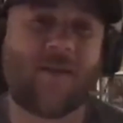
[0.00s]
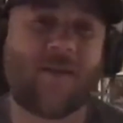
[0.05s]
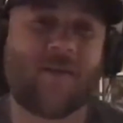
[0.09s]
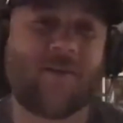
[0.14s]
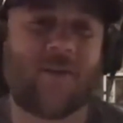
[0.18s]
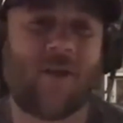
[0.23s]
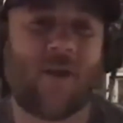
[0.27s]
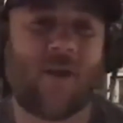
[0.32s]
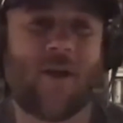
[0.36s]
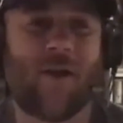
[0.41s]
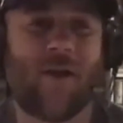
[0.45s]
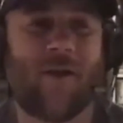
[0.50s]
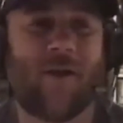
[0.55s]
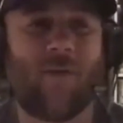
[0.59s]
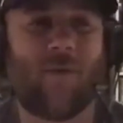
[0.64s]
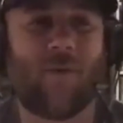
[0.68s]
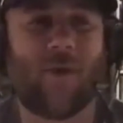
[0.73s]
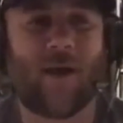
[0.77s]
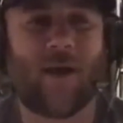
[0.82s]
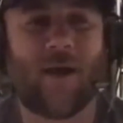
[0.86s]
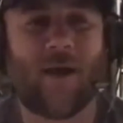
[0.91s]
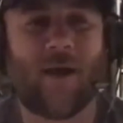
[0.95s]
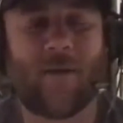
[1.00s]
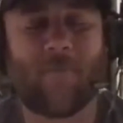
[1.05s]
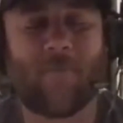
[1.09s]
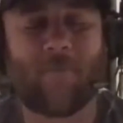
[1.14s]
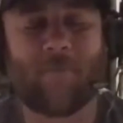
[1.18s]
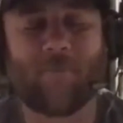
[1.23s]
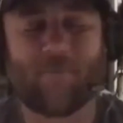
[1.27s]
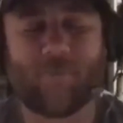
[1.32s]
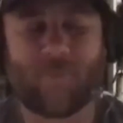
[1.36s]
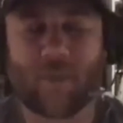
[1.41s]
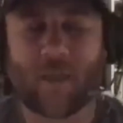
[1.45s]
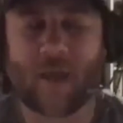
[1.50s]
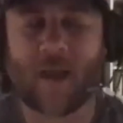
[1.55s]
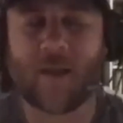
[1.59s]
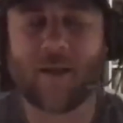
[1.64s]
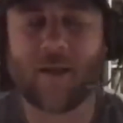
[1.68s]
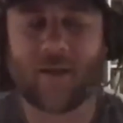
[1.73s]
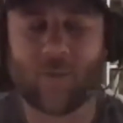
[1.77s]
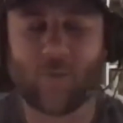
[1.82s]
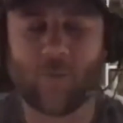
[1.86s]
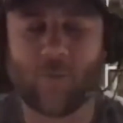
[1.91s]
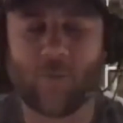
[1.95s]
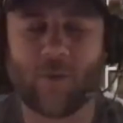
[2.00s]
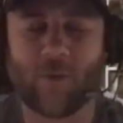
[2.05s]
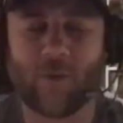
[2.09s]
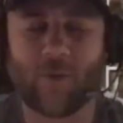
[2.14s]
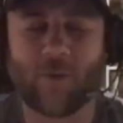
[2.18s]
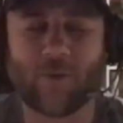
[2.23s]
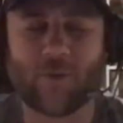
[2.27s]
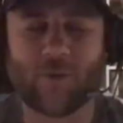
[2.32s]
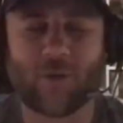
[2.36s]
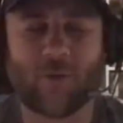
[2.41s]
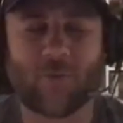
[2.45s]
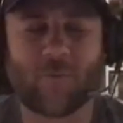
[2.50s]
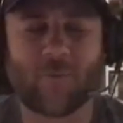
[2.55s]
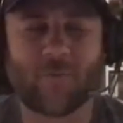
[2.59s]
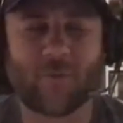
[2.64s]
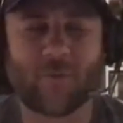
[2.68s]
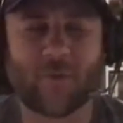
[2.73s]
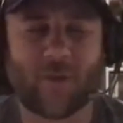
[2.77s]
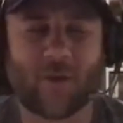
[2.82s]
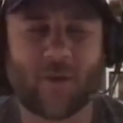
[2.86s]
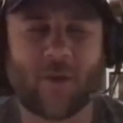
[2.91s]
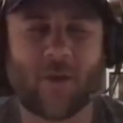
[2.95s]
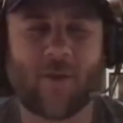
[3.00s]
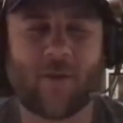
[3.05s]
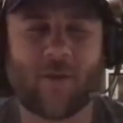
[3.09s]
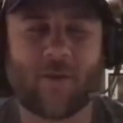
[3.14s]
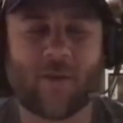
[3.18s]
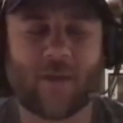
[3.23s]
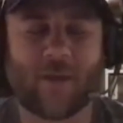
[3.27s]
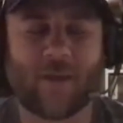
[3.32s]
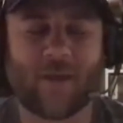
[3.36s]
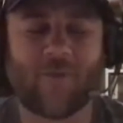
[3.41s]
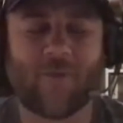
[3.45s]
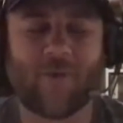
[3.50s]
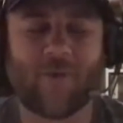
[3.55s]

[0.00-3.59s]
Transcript: So no, you did a really good job. So thank you very